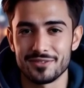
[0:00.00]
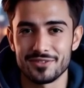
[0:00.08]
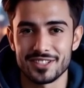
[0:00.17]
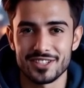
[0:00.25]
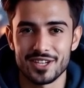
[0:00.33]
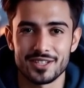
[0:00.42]
for
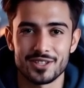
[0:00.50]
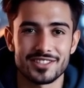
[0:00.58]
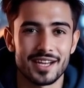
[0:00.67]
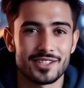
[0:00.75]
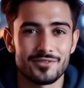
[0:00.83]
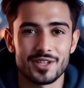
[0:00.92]
designers
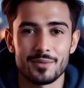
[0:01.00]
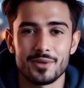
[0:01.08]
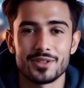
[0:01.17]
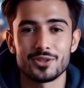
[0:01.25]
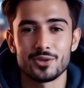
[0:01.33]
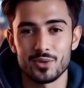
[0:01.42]
and
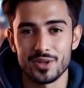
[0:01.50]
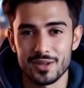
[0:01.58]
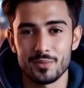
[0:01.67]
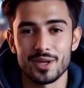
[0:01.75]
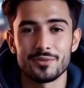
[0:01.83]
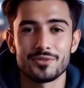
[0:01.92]
developers who work
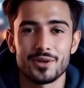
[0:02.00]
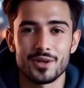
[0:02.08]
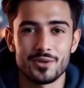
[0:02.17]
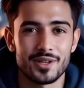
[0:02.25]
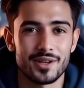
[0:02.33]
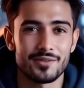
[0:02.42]
in
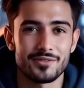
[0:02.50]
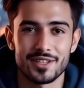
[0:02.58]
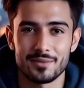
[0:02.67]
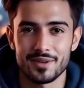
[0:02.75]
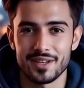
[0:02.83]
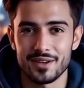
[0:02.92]
Webflow,
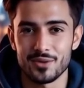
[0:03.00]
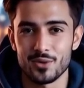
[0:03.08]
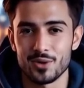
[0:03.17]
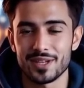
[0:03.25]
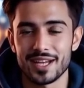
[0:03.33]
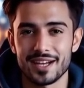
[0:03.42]
Figma,
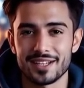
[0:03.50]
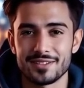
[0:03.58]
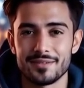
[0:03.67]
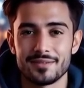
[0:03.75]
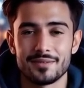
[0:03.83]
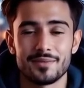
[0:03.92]
or React.
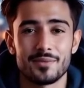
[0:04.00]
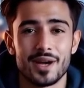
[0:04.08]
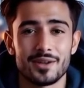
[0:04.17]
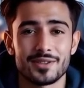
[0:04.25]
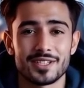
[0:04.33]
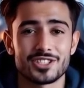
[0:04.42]

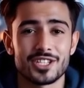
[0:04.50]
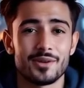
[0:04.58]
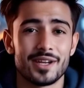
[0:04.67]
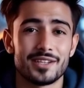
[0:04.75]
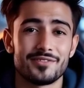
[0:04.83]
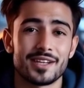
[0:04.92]
Rather than
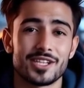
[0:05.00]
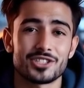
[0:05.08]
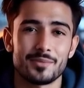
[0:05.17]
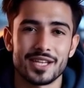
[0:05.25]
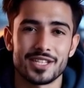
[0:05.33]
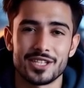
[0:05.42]
generating
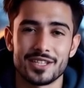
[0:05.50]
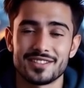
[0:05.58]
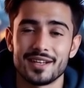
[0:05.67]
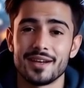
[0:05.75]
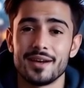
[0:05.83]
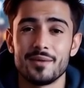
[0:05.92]
finished pages,
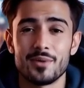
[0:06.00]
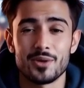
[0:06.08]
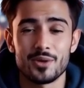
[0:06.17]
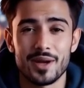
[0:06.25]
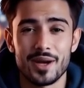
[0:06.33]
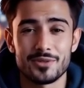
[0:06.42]

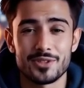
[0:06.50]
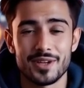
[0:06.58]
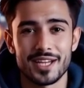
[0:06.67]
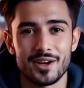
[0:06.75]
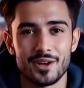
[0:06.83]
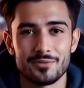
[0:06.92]
Reloom helps you
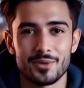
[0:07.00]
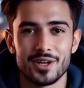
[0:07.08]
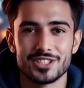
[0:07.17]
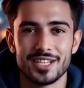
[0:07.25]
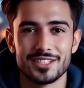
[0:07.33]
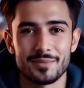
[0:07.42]
kick off
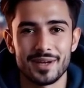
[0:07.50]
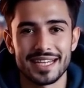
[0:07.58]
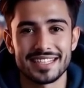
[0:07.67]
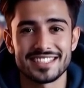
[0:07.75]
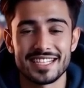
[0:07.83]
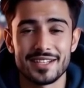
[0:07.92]
projects by
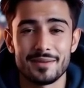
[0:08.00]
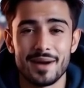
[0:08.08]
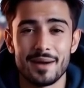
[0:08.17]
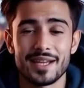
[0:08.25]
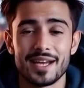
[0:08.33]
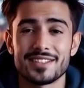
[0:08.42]
instantly
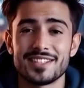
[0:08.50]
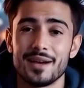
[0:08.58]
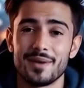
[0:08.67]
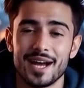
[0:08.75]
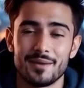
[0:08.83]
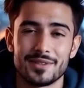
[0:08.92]
mapping out
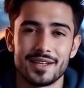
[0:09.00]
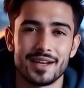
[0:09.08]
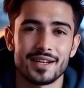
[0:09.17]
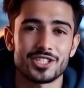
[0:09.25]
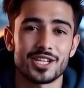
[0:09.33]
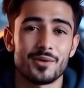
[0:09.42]
sitemaps,
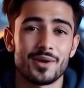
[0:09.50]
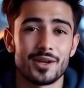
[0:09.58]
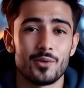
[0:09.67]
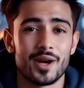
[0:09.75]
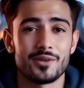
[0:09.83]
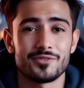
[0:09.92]

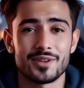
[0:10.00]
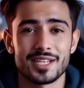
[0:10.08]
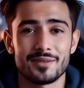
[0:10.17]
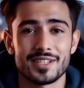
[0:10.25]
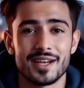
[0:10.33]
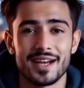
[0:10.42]
generating
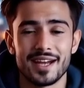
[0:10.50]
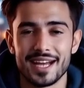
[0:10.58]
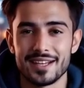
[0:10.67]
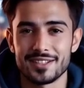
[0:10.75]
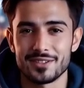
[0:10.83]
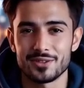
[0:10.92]
wireframes,
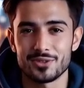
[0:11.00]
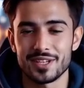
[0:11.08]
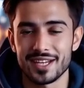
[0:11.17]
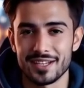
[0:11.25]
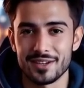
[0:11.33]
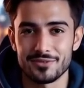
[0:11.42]
and
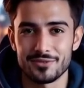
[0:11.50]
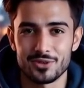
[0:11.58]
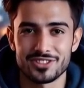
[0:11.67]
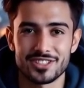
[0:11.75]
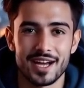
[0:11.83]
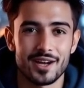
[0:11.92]
creating a
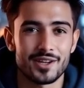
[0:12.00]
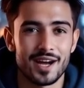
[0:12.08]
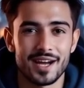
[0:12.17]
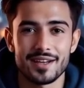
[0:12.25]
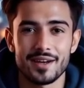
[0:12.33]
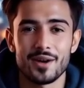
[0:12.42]
full style
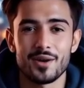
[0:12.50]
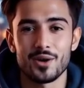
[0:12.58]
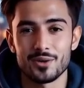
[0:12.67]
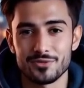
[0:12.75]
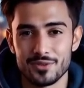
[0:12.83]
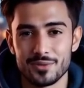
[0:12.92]
guide,
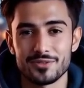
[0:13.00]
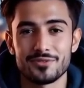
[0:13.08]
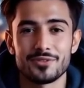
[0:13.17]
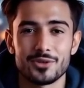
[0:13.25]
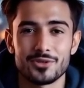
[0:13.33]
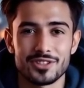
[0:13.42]
all from a
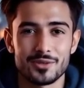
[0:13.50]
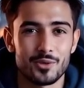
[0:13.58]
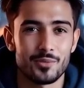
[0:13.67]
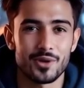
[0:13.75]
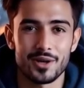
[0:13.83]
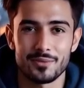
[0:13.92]
few
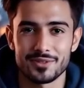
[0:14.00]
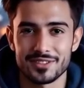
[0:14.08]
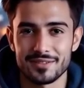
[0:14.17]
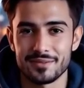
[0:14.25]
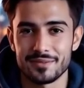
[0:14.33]
simple prompts.